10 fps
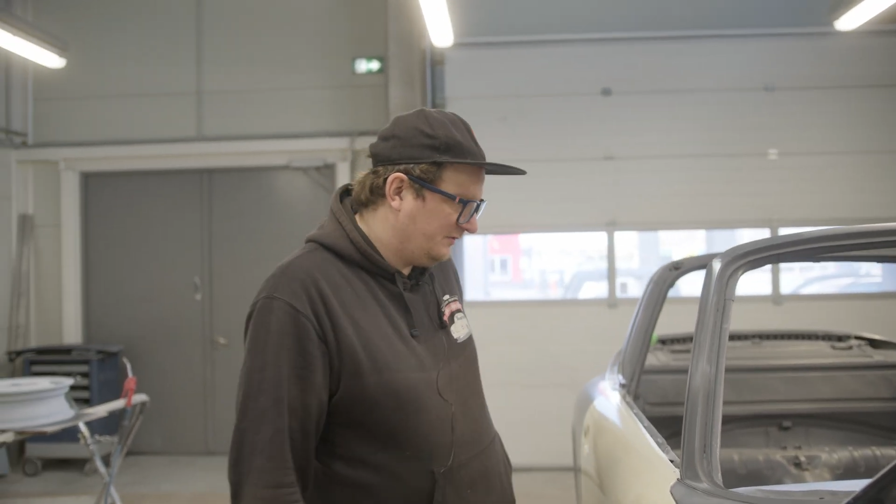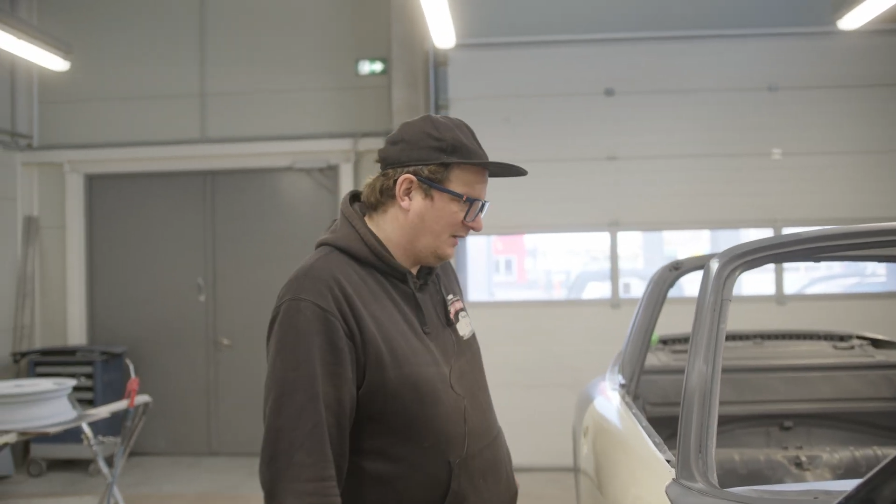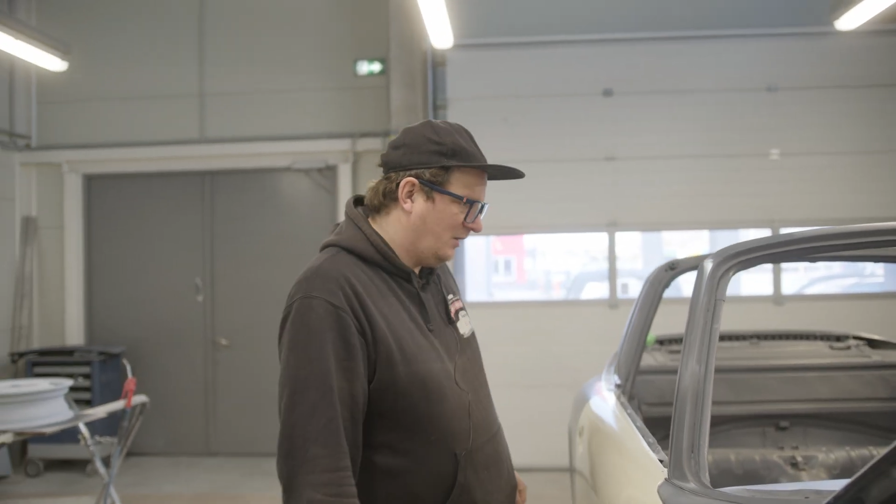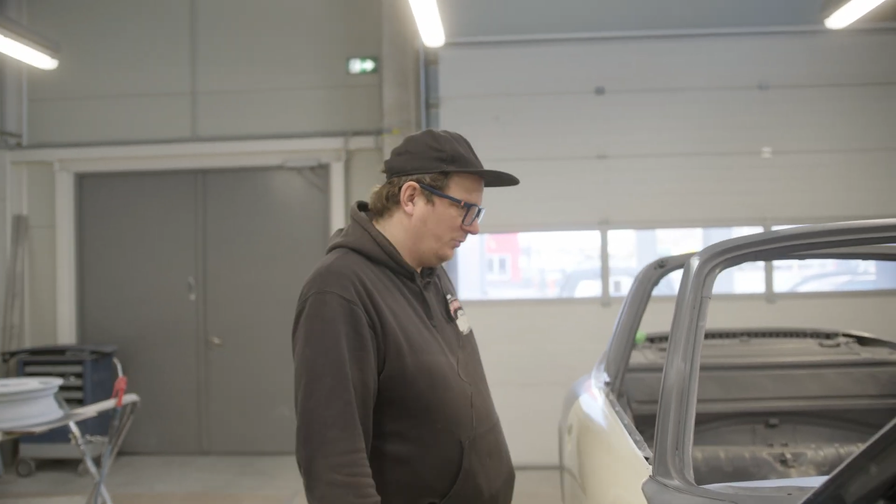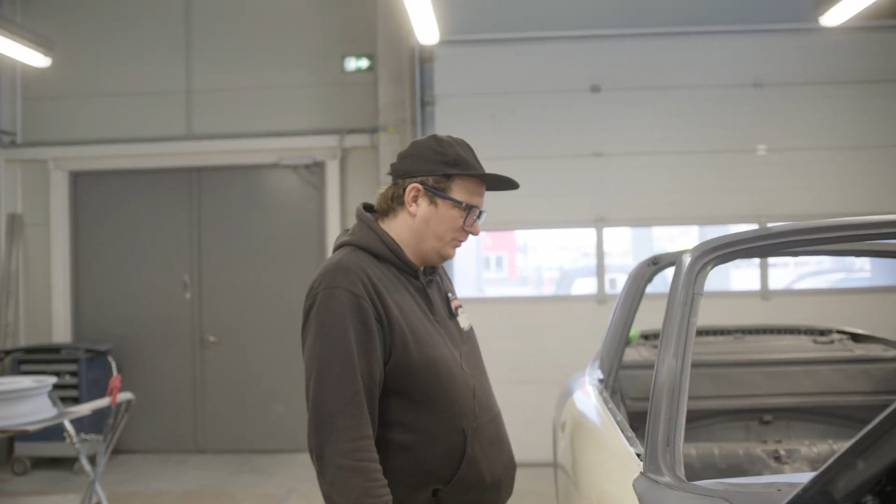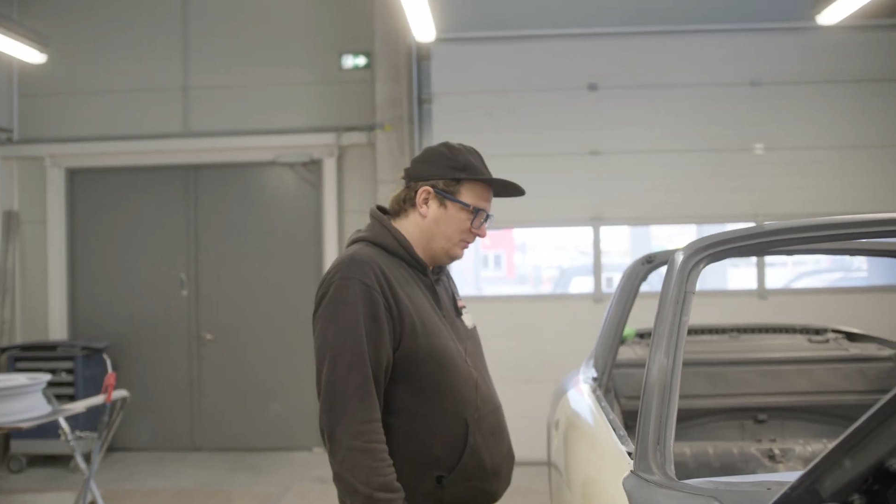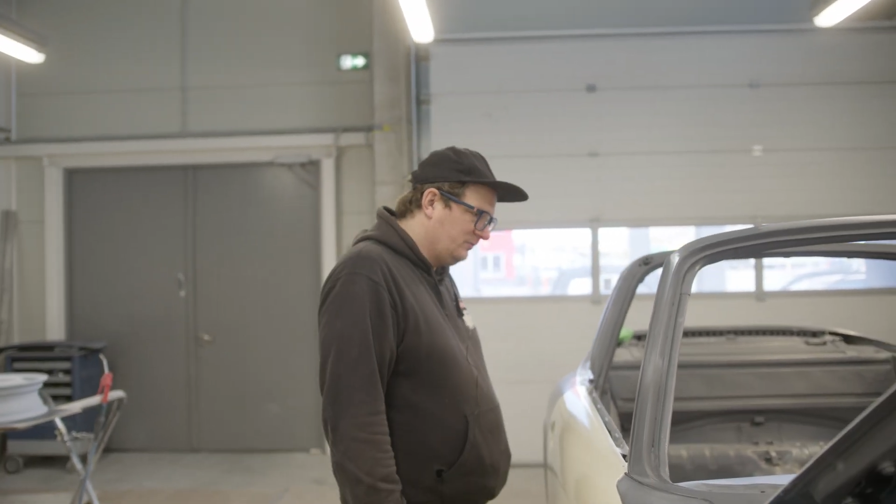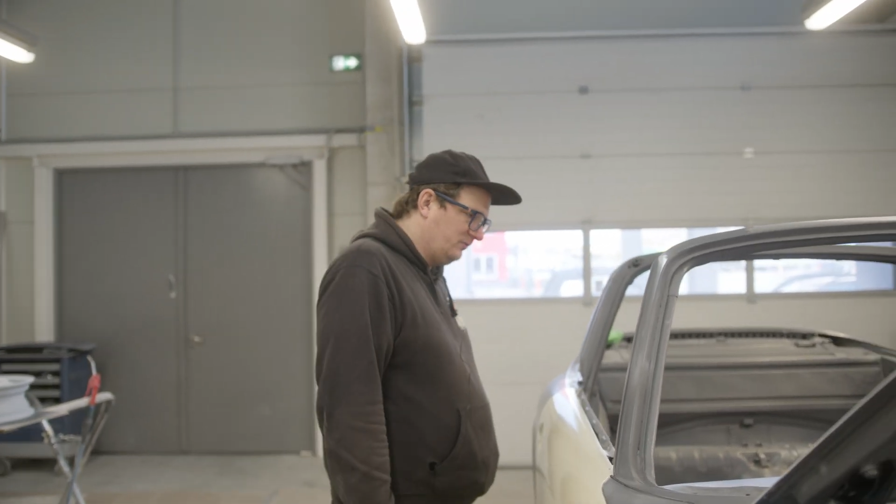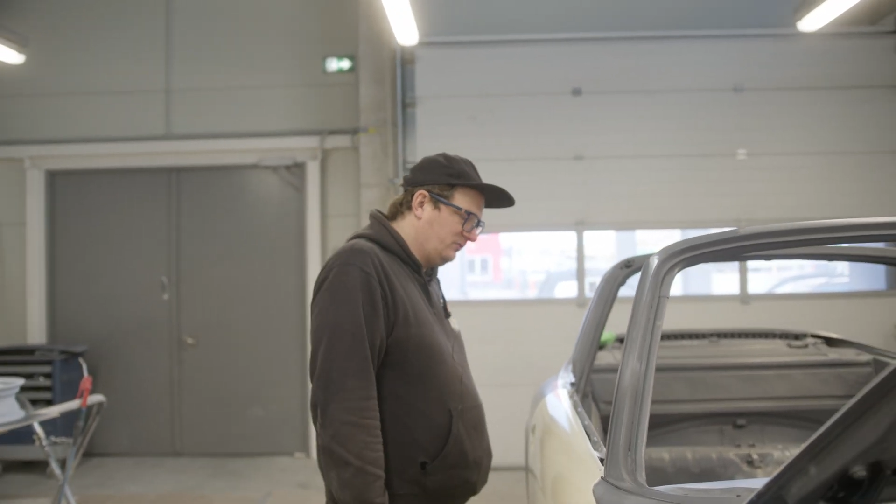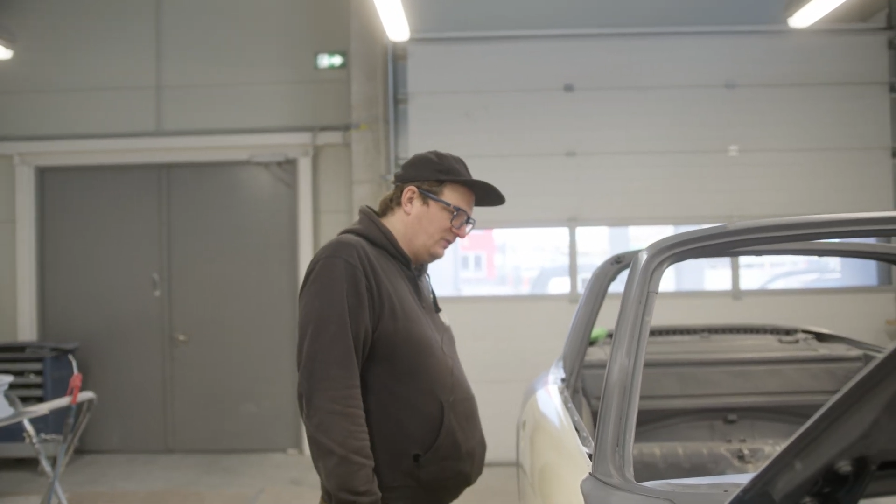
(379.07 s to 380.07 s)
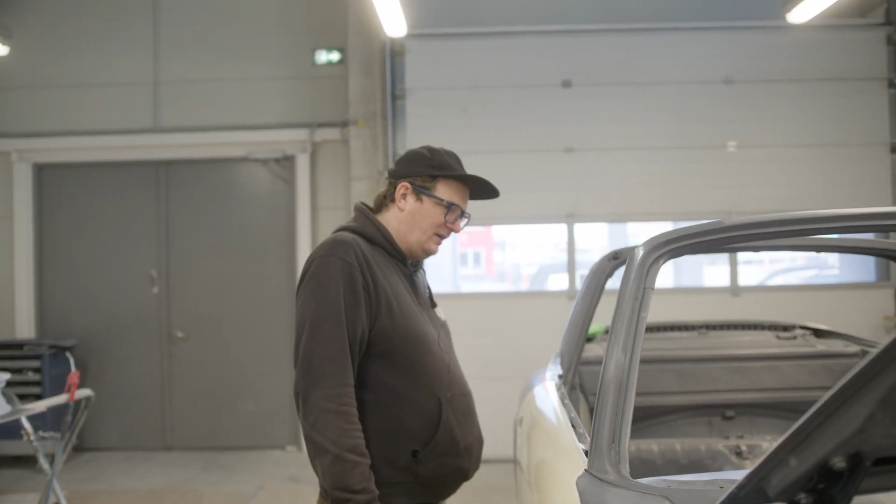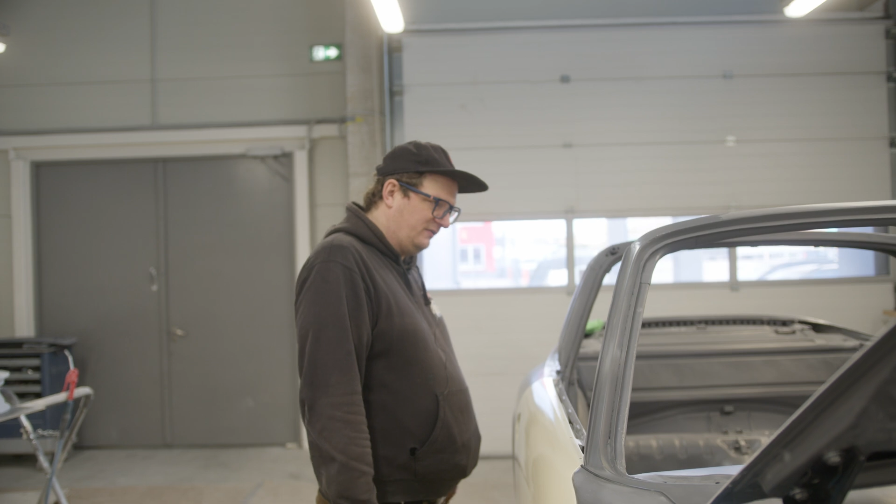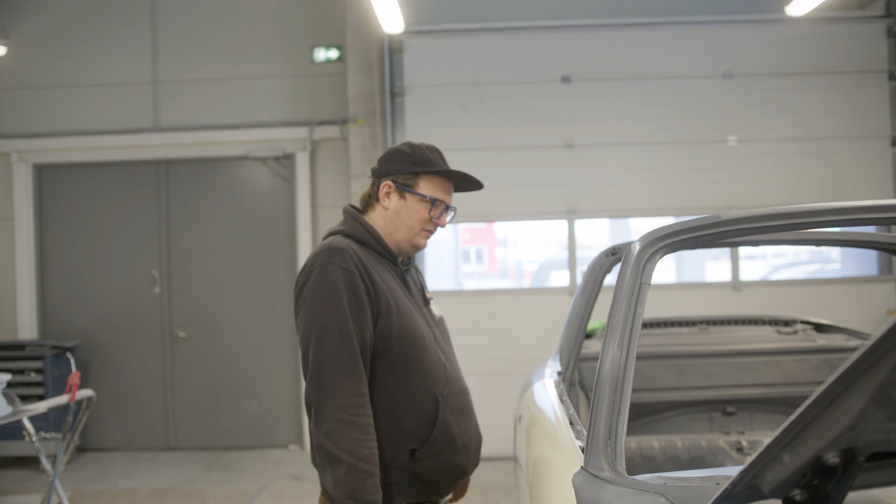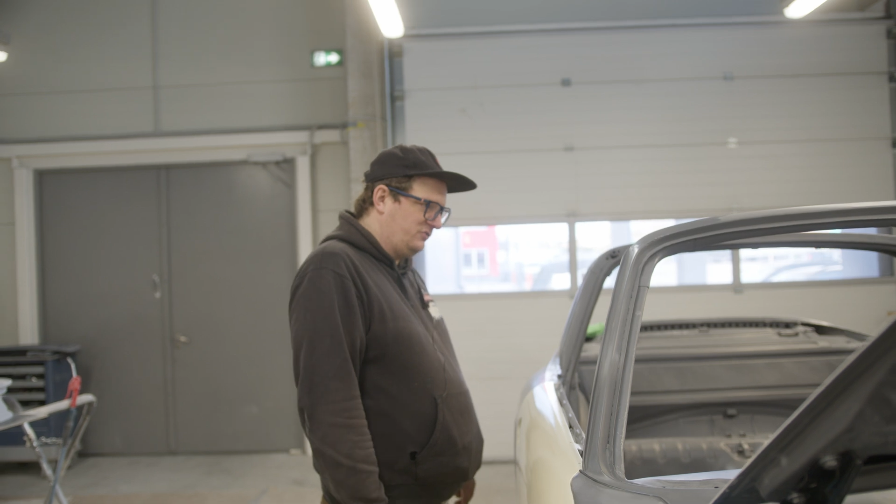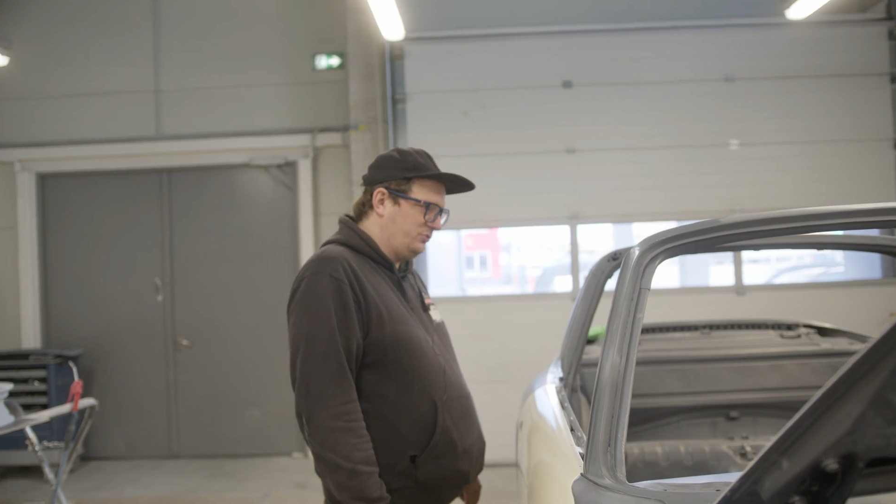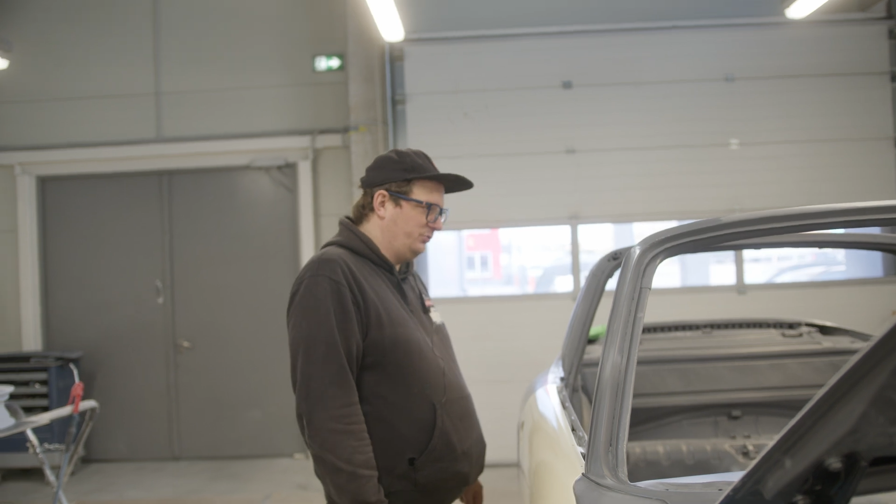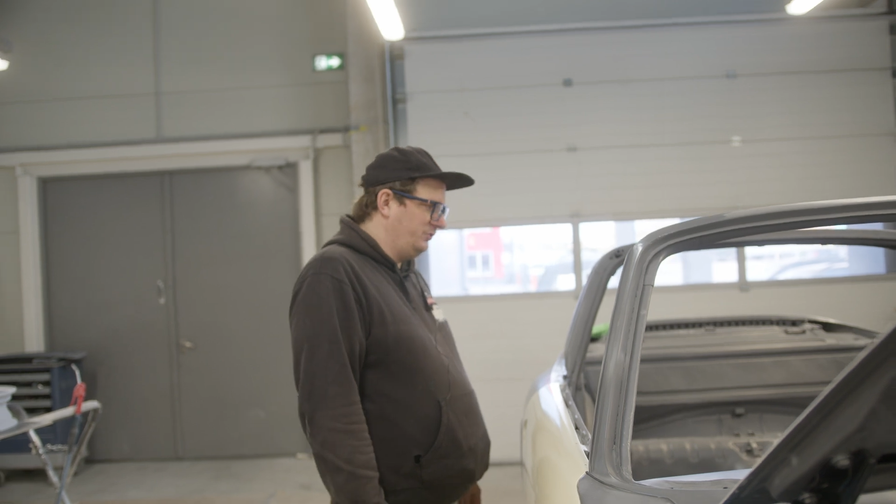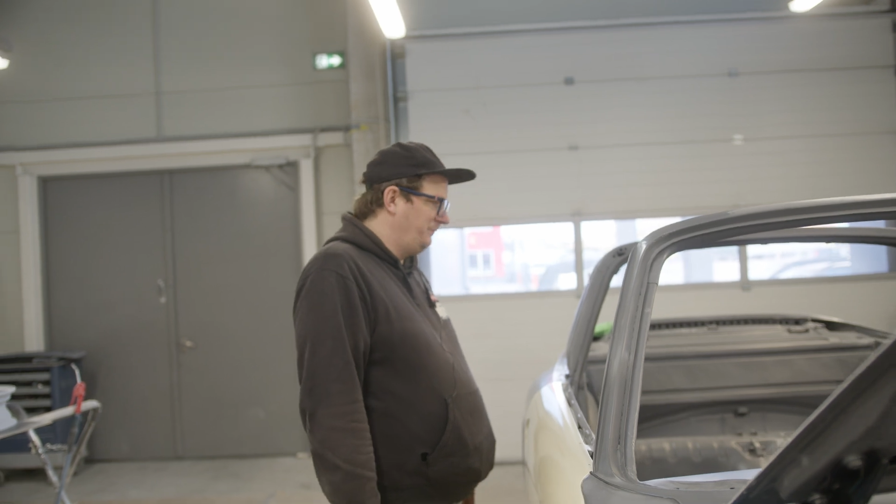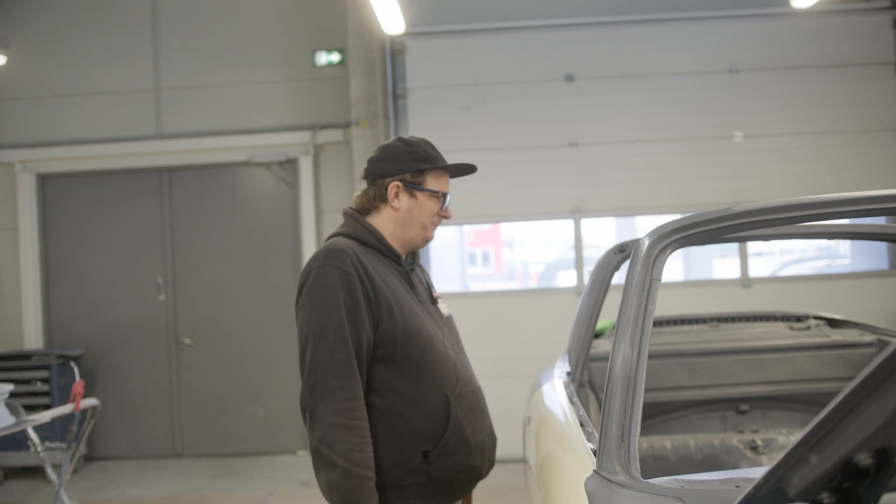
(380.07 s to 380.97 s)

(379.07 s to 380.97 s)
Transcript: down as it should.